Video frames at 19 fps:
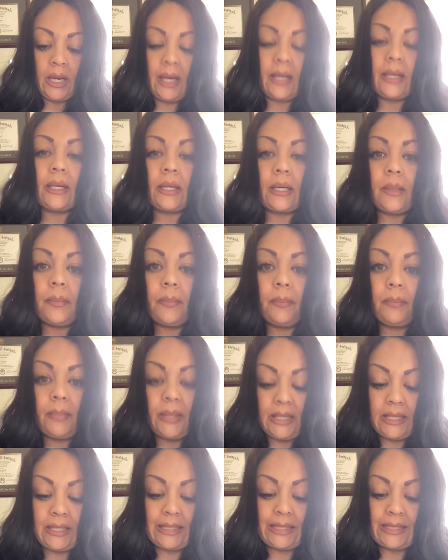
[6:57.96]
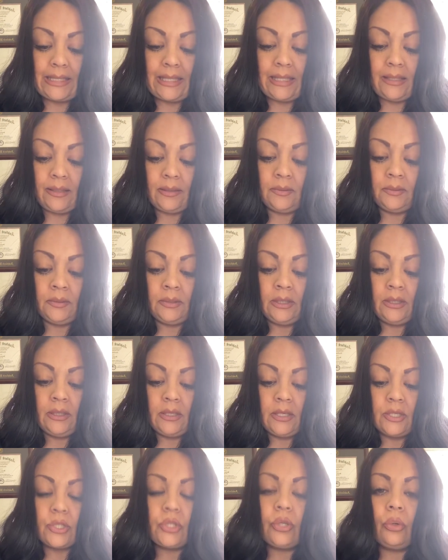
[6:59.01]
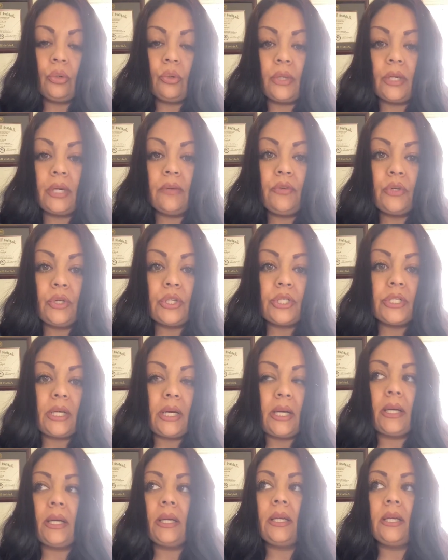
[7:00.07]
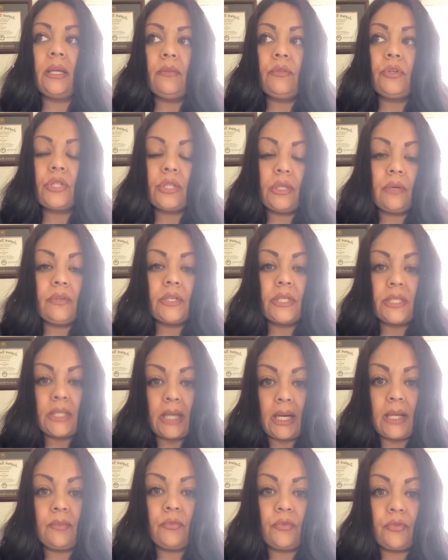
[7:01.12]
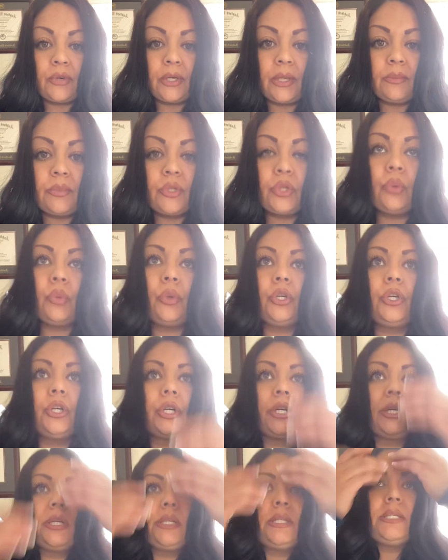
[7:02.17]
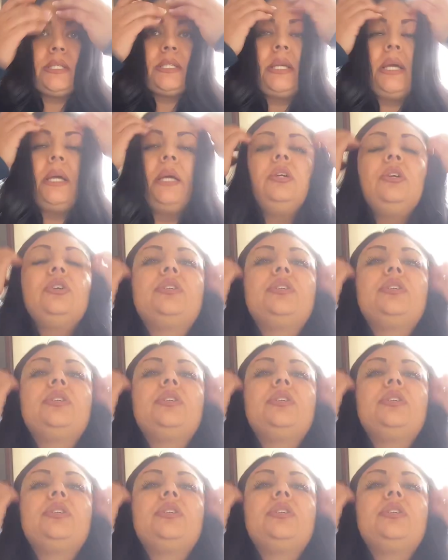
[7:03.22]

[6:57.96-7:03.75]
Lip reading: and a completing date. So give yourself a time frame to where you're going to set